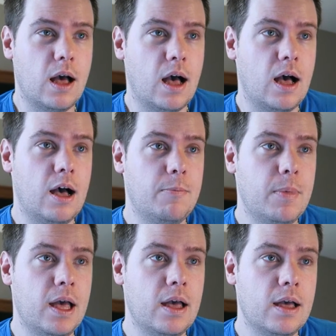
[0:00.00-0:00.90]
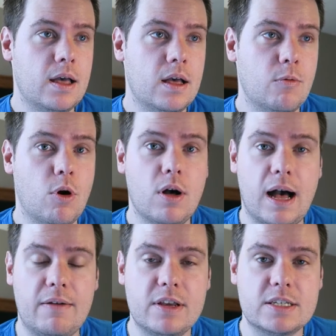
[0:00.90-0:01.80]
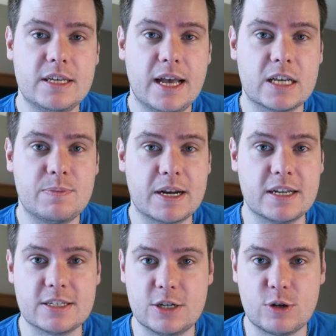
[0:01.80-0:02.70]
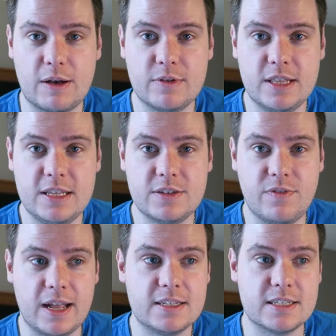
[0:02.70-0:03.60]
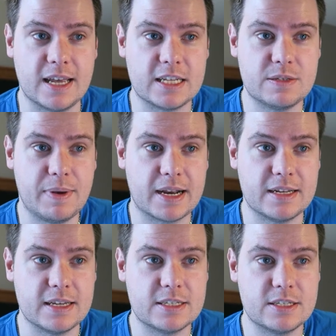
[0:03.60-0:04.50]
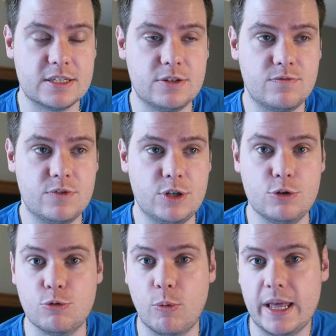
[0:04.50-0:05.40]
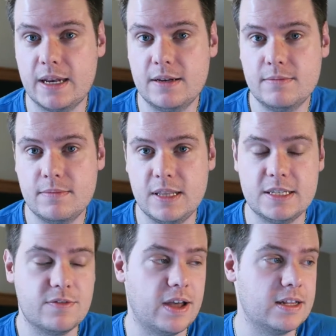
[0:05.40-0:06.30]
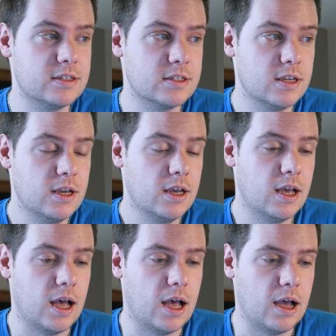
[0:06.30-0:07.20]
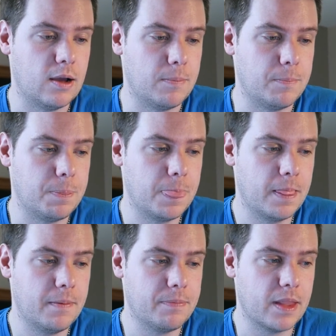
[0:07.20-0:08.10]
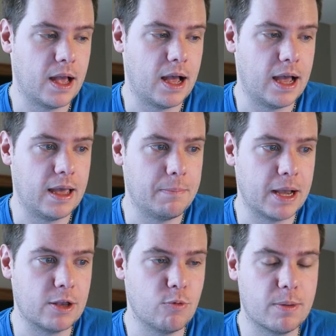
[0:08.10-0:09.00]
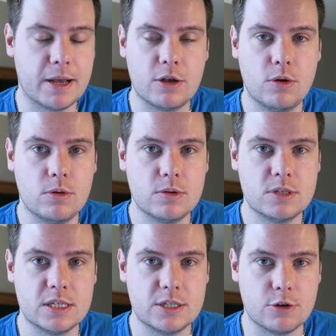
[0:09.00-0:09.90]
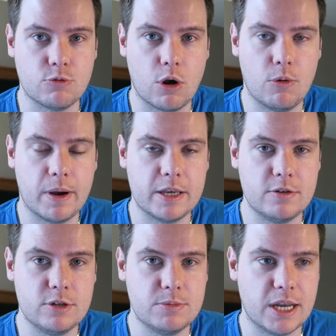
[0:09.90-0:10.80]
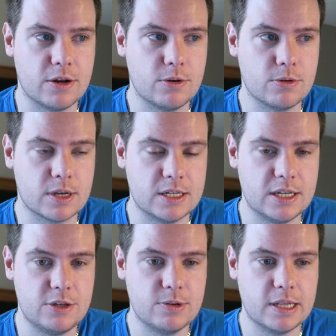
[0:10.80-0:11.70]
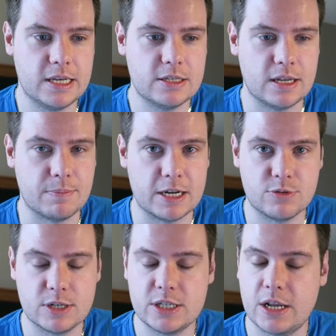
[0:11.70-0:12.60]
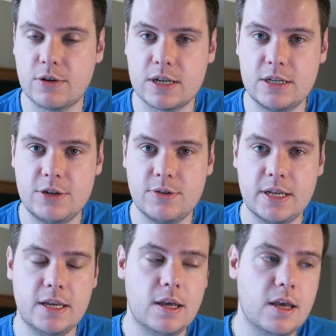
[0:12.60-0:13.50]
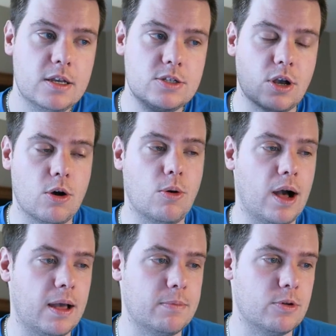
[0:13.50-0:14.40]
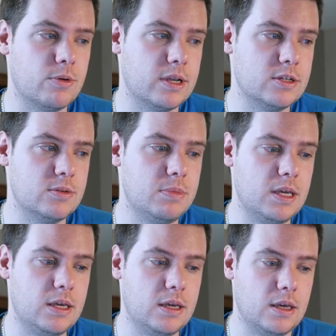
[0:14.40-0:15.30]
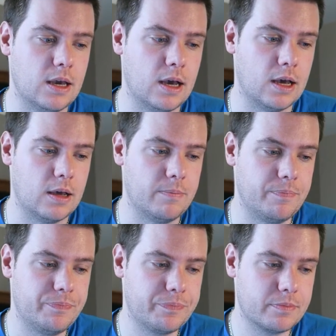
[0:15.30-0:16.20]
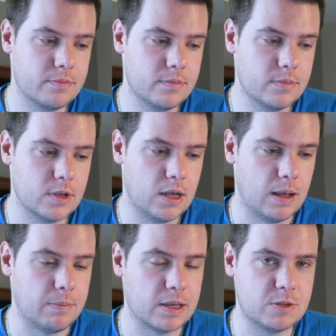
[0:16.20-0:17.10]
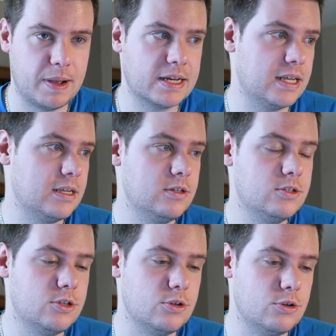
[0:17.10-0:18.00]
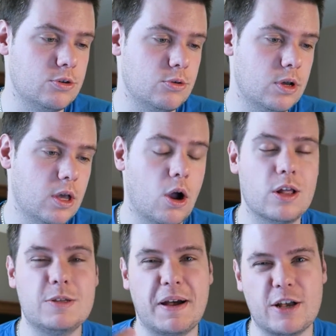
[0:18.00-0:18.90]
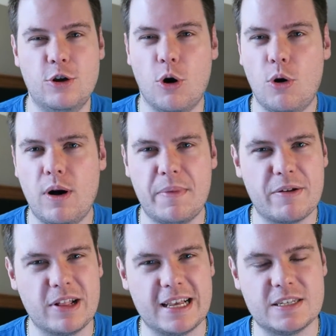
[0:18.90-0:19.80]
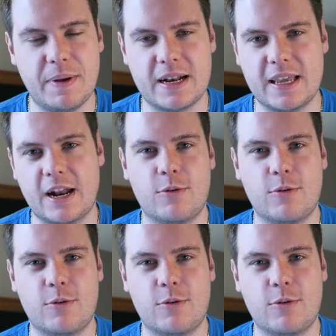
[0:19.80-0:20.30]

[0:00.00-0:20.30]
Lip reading: Well, obviously I expect us to travel to these events. I expect us to win these events. One of my goals is to grow my YouTube channel continually and my Twitch channel continually. So I'm going to be, I'm expecting to, or at least my goal, I'm not really expecting it.